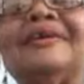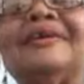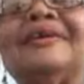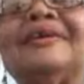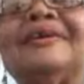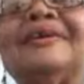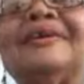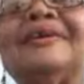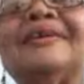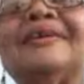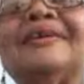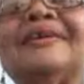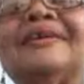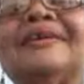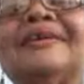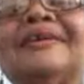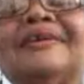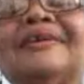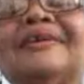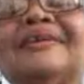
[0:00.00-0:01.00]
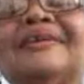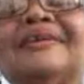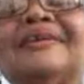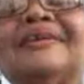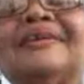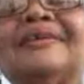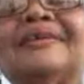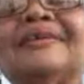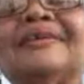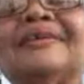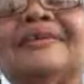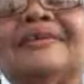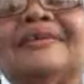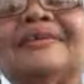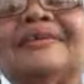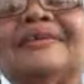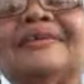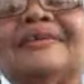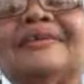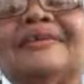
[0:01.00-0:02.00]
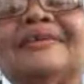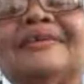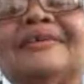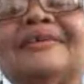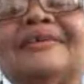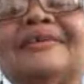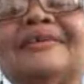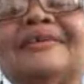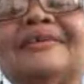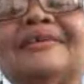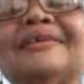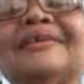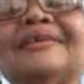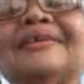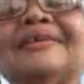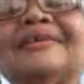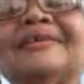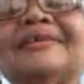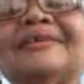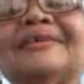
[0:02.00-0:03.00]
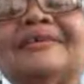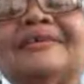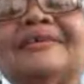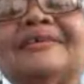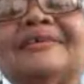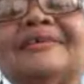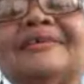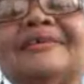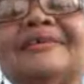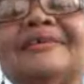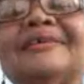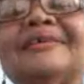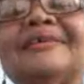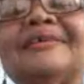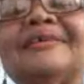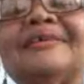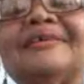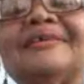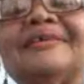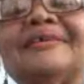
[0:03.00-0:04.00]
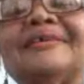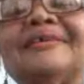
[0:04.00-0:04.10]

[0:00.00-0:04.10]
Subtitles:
[no speech]